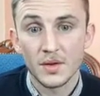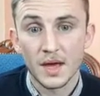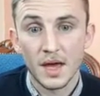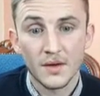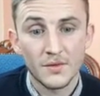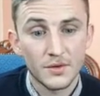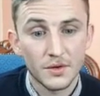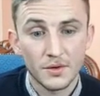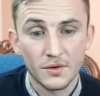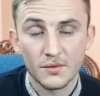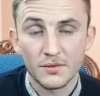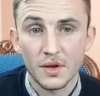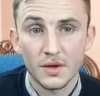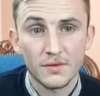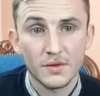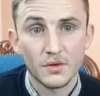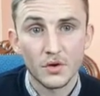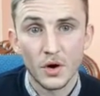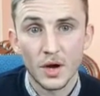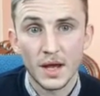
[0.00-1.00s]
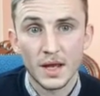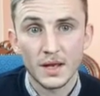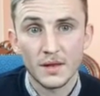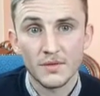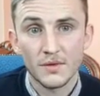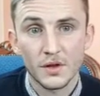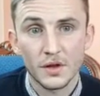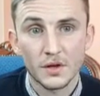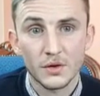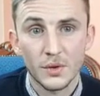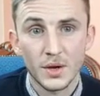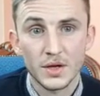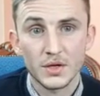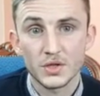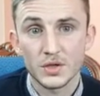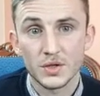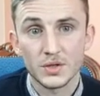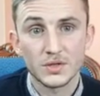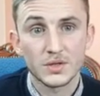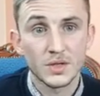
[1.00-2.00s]
if you've got any further
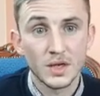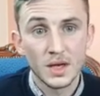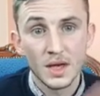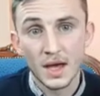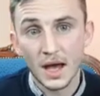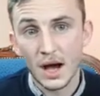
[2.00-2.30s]
questions,